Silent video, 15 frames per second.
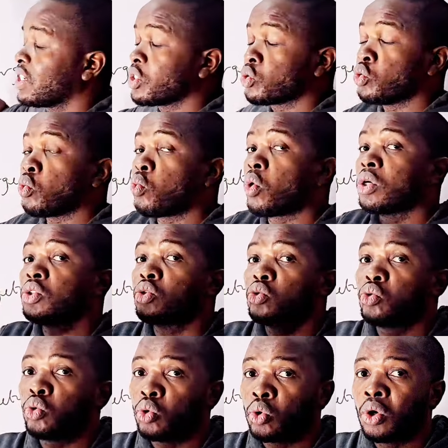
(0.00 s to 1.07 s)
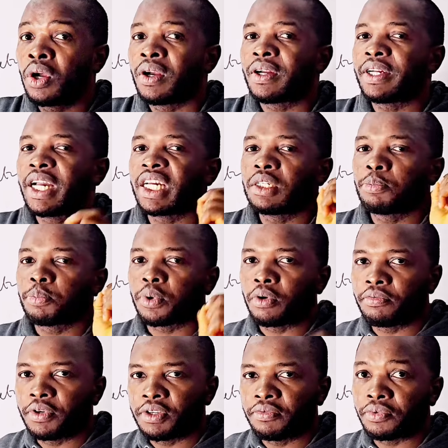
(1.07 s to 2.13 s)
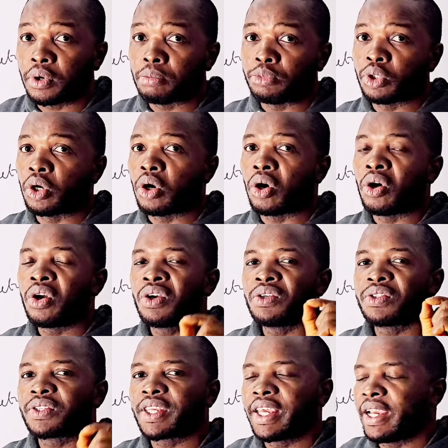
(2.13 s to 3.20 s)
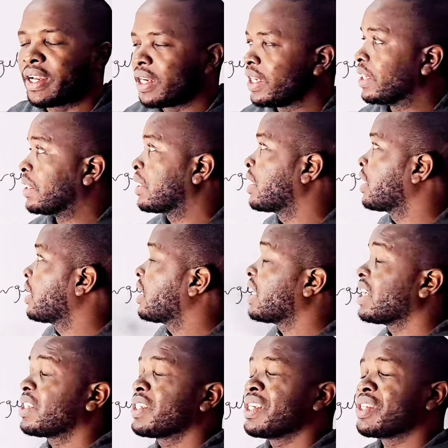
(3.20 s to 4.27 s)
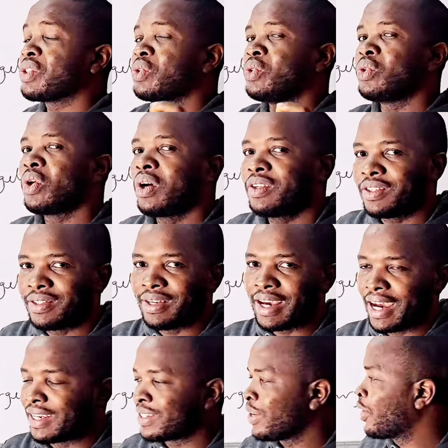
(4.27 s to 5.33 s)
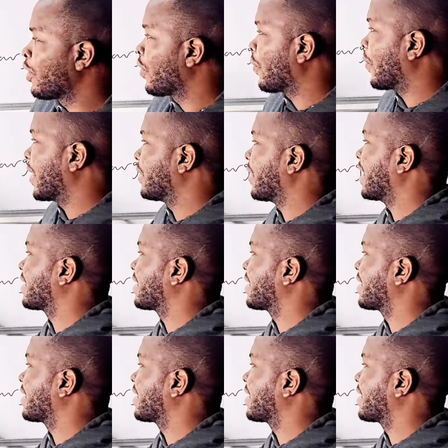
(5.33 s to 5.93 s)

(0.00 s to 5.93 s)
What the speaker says: is you want to get profit from your scaling. It is not that when you